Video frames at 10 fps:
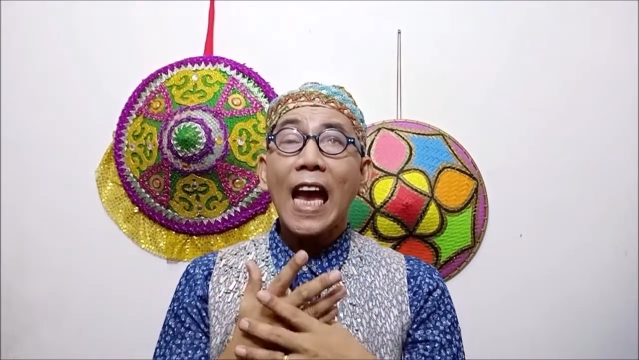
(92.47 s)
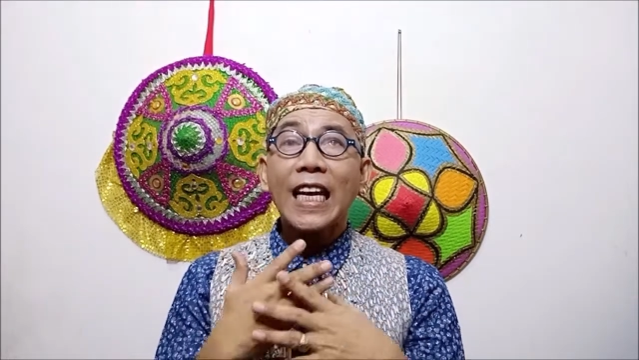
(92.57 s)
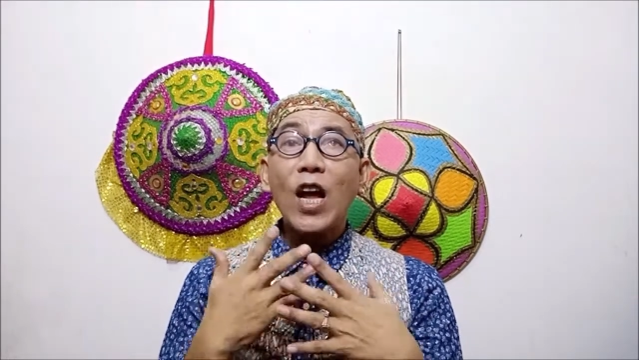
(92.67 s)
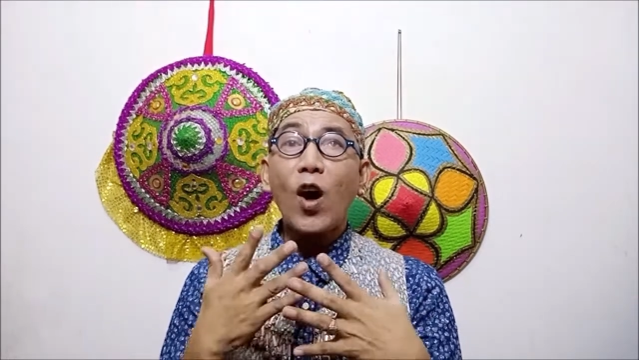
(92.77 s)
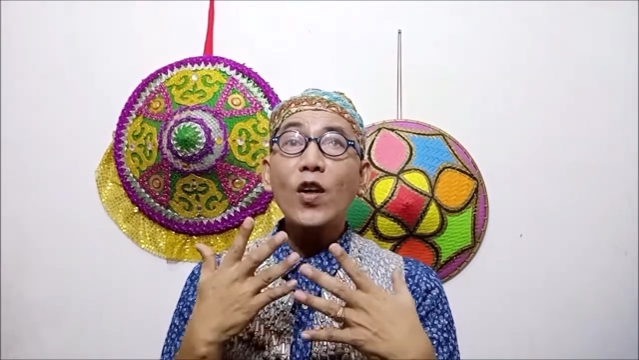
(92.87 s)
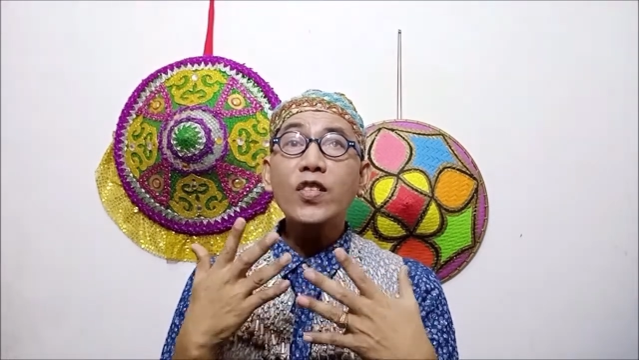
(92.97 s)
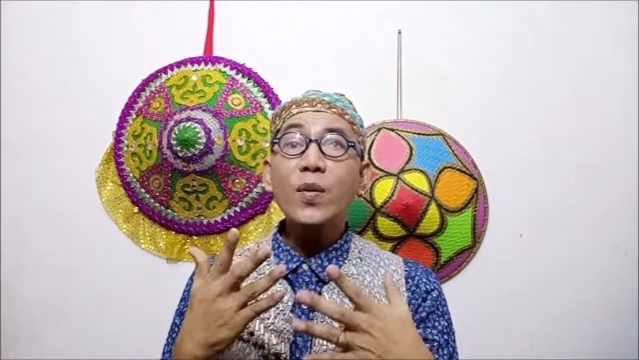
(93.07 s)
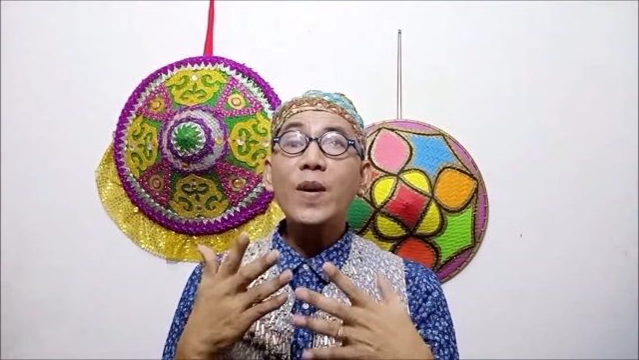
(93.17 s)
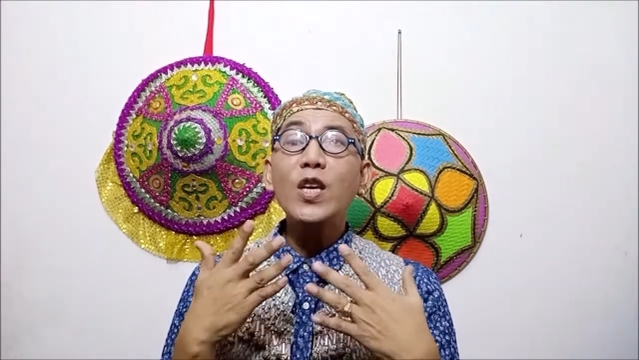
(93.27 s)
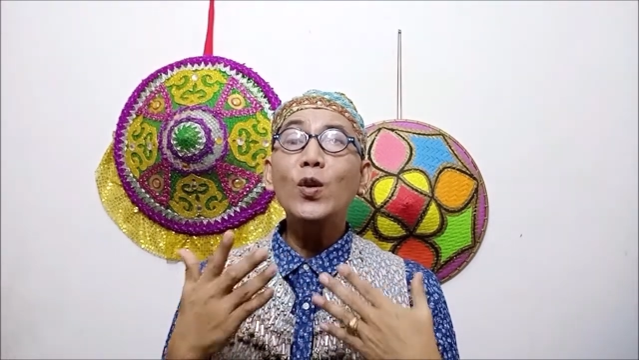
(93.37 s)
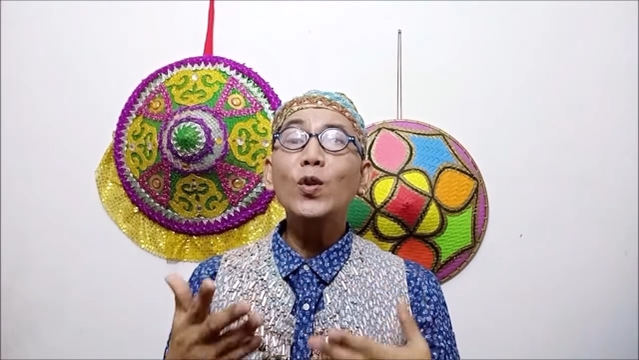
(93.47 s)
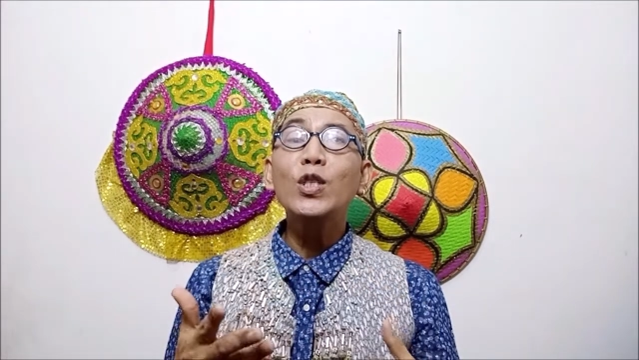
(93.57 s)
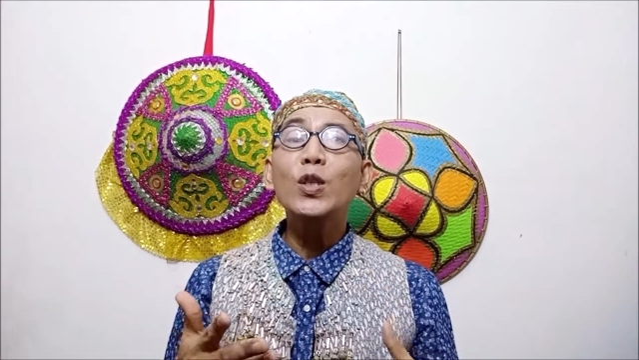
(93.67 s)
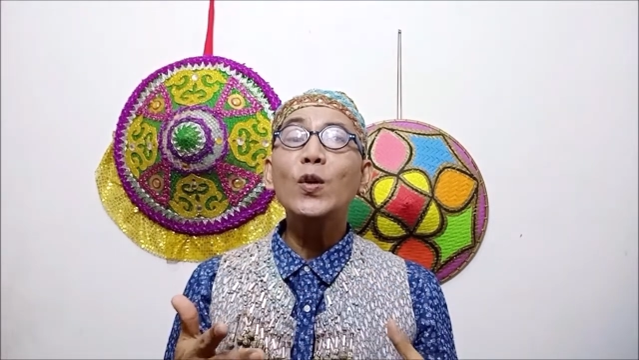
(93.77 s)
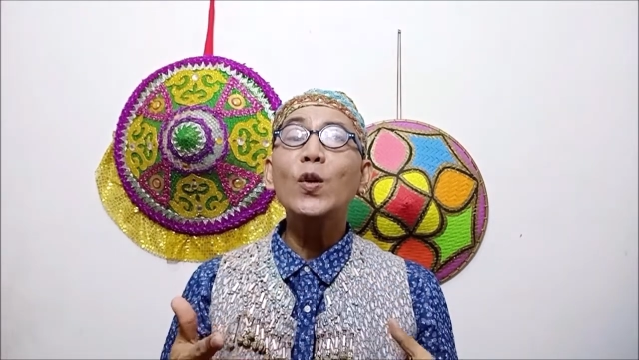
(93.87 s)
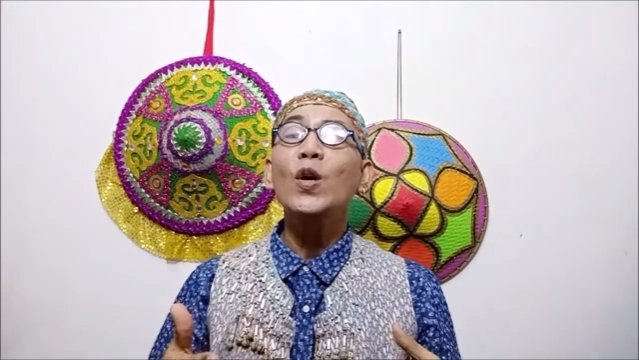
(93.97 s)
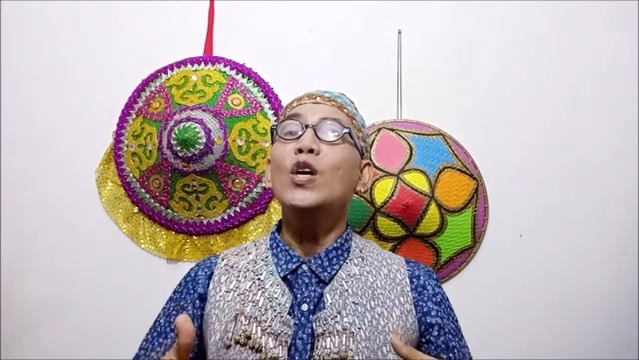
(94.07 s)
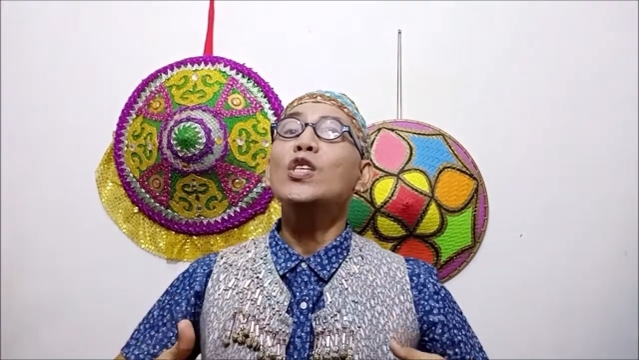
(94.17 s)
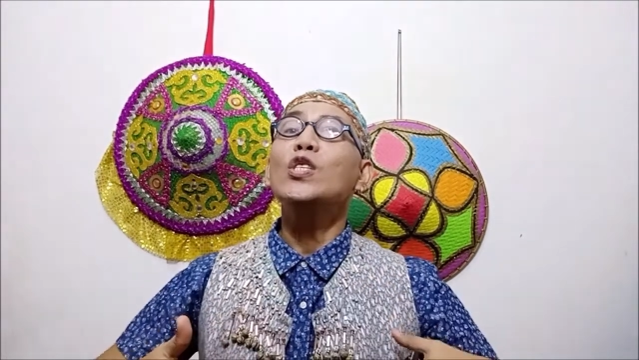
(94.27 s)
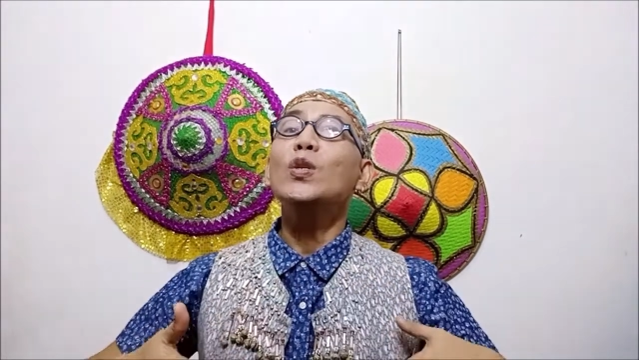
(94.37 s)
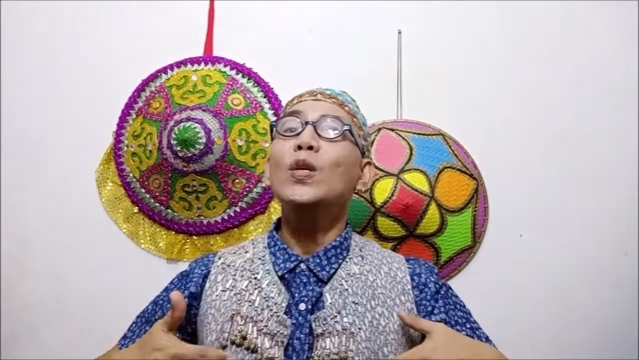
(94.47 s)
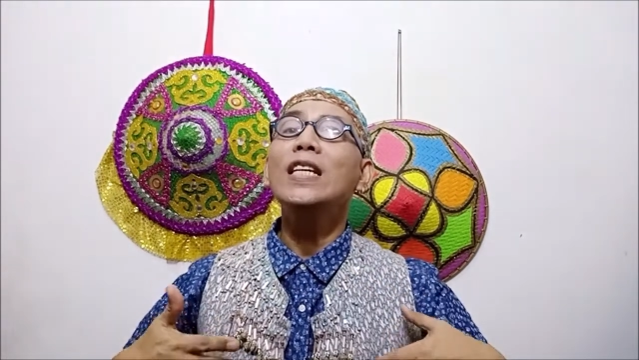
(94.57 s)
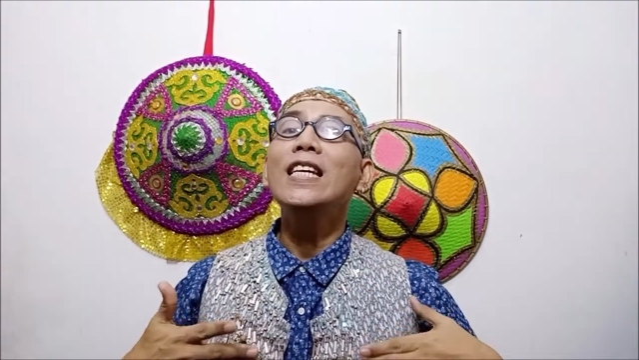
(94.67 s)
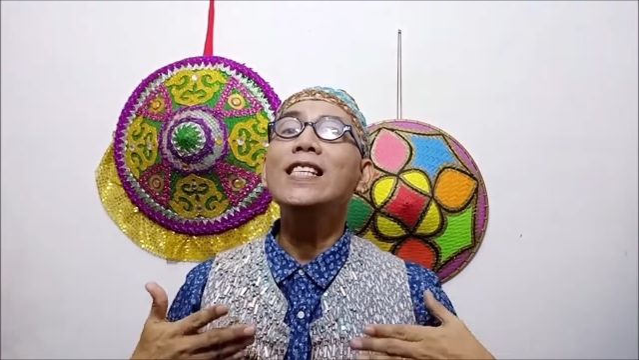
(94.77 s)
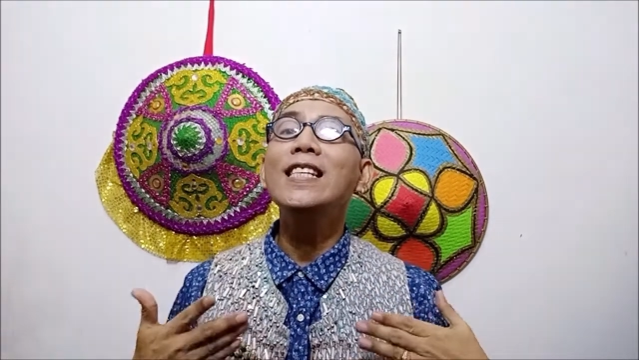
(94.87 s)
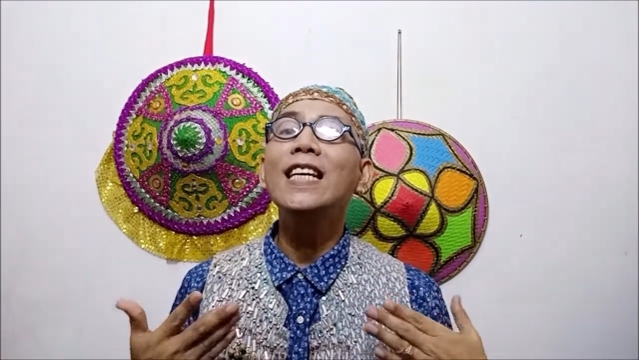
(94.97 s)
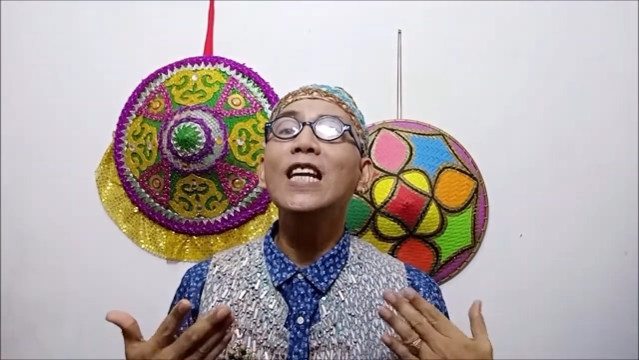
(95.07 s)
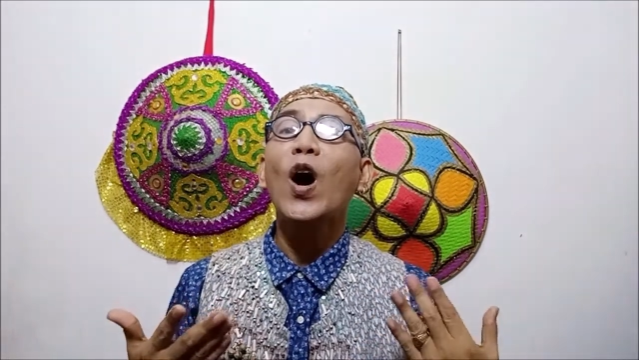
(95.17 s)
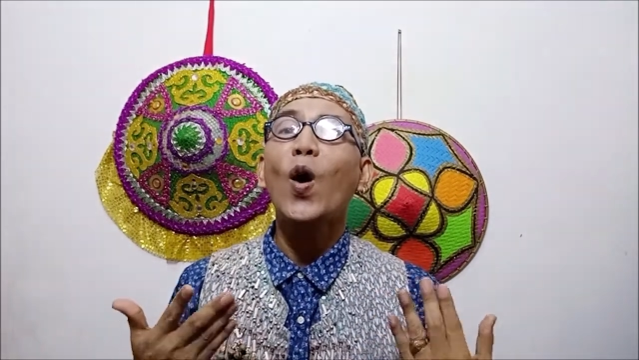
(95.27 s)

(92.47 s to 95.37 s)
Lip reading: can also be used to solicit